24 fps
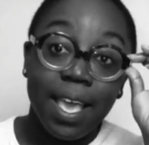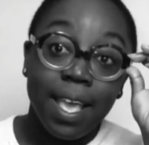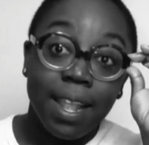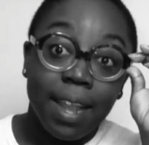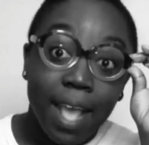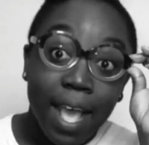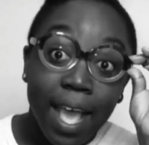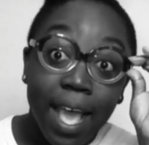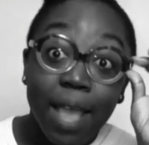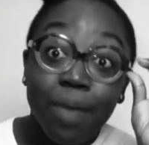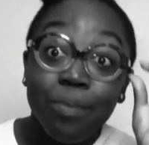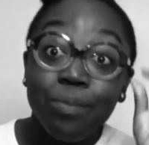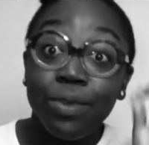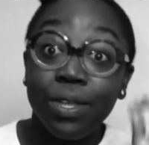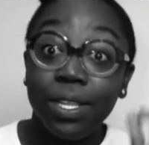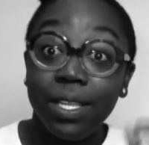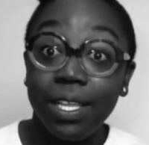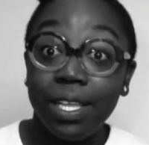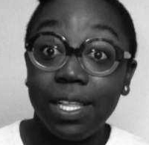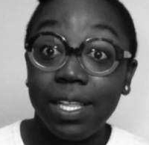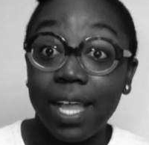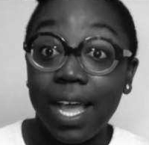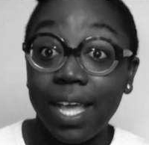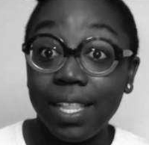And I'm
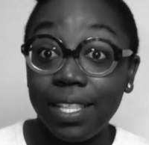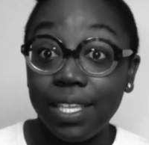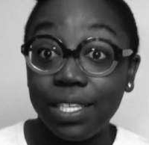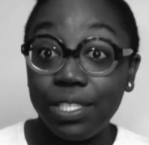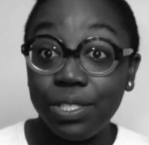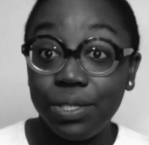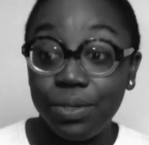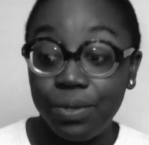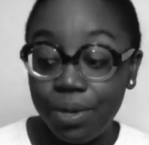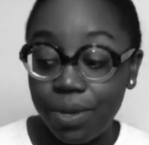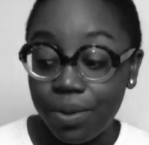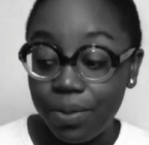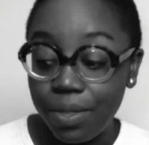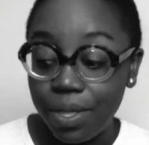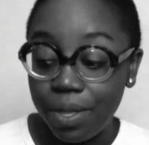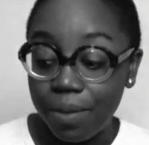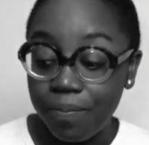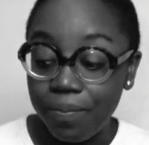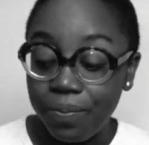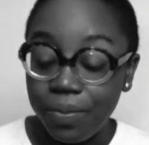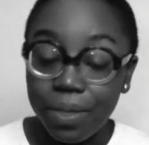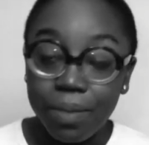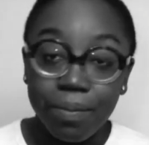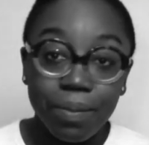really glad that you know
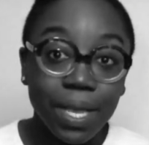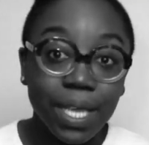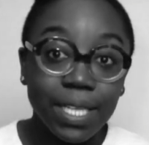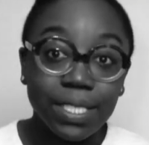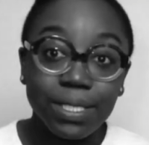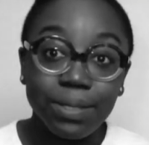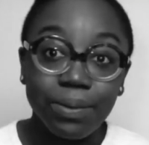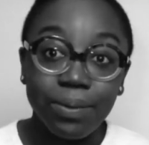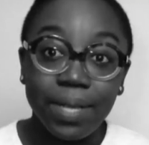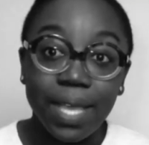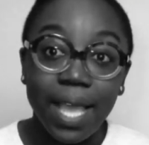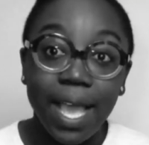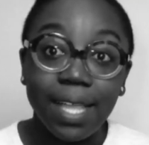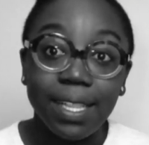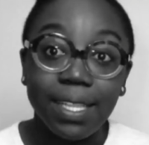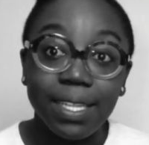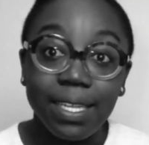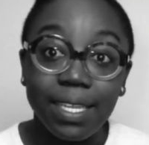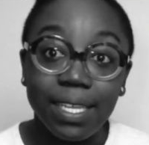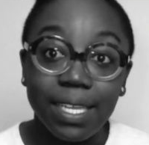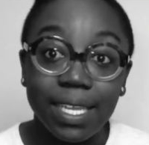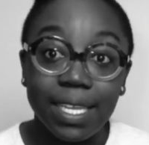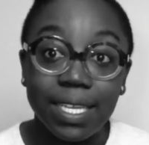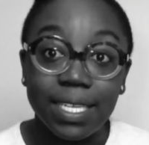them. Because the
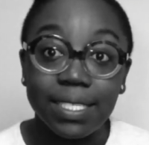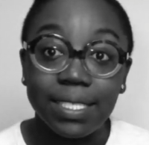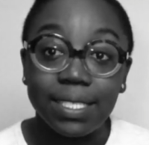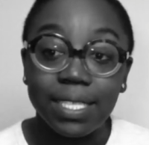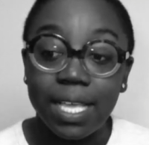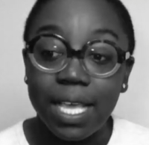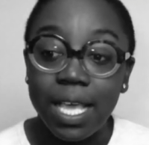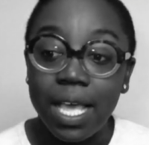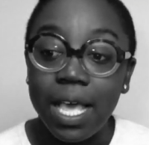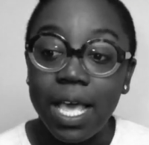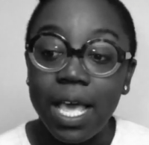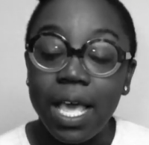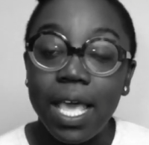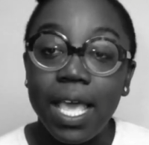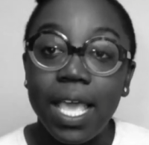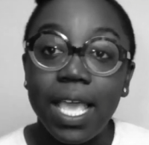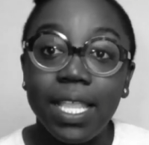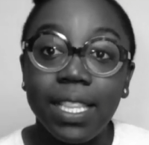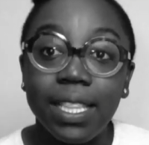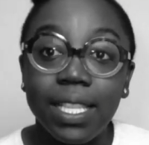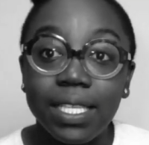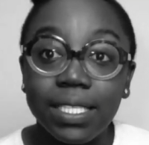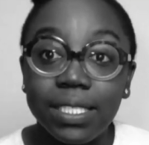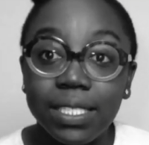reality is,
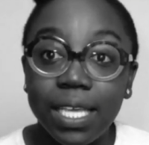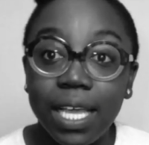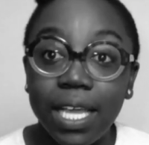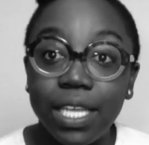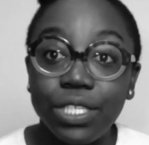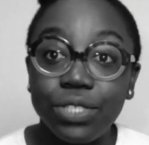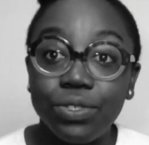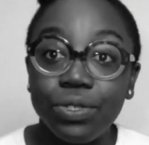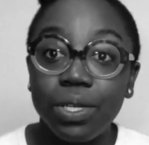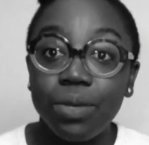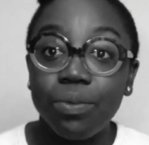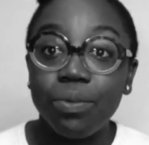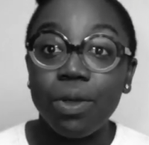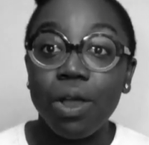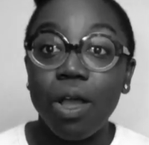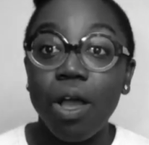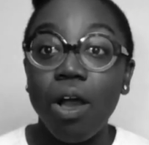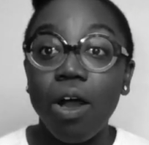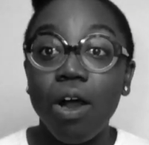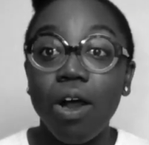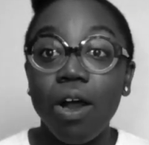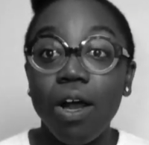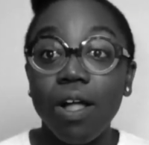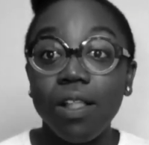in this country, we're
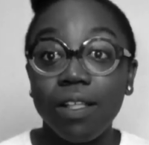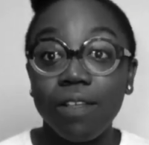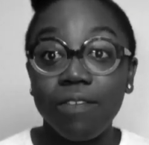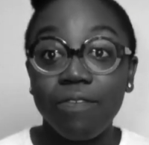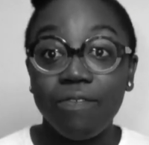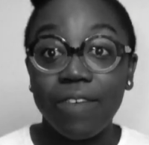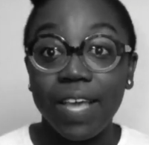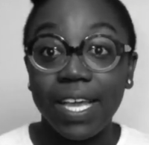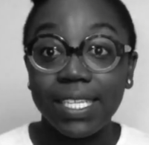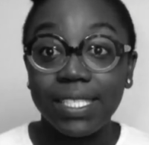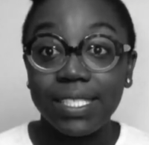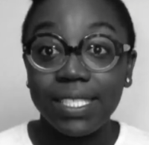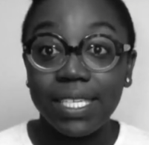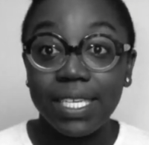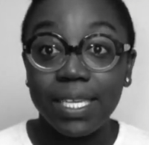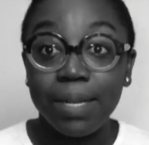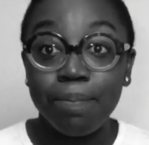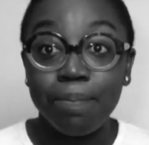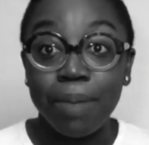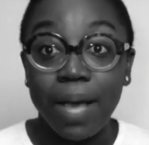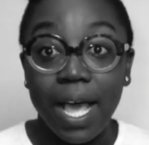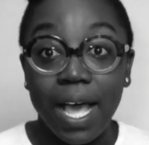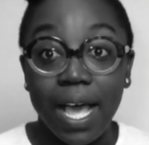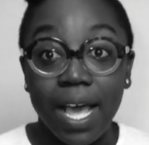all
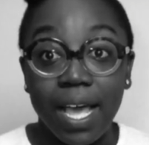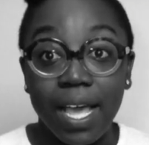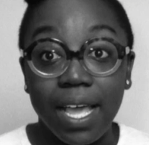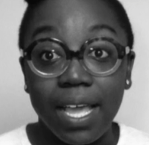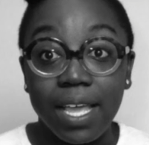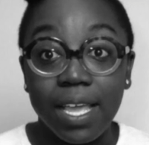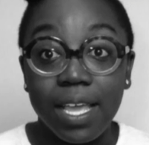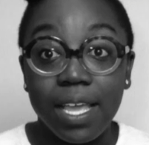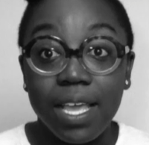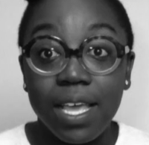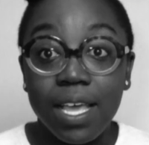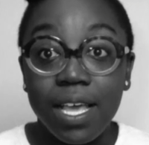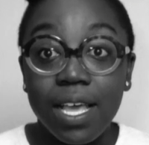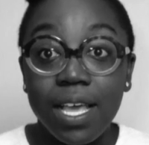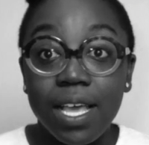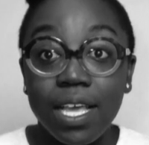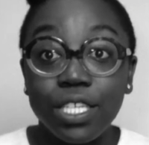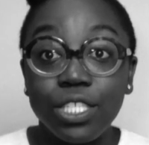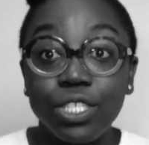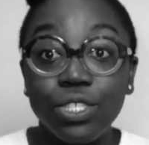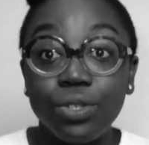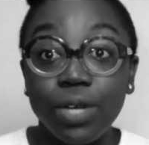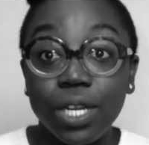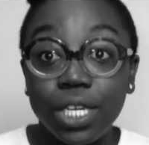affected by
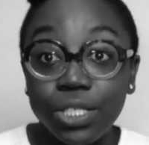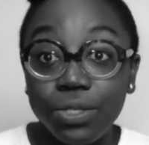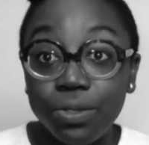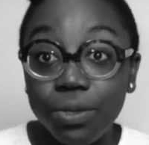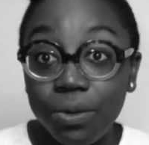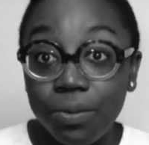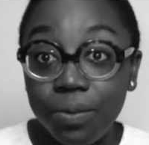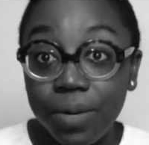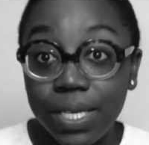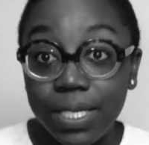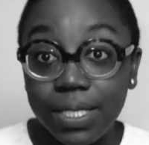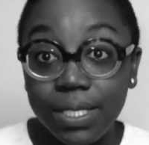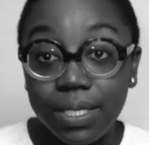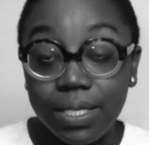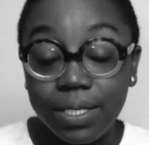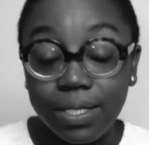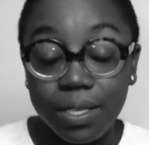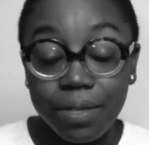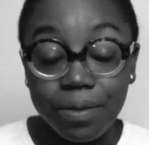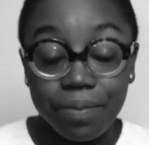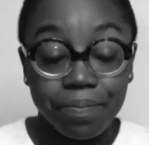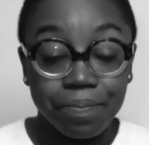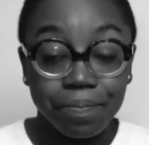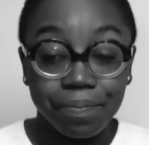structural
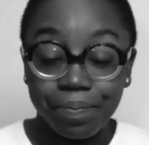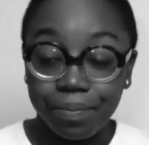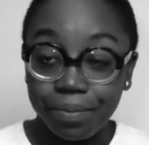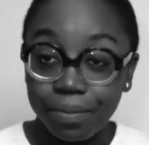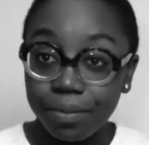racism,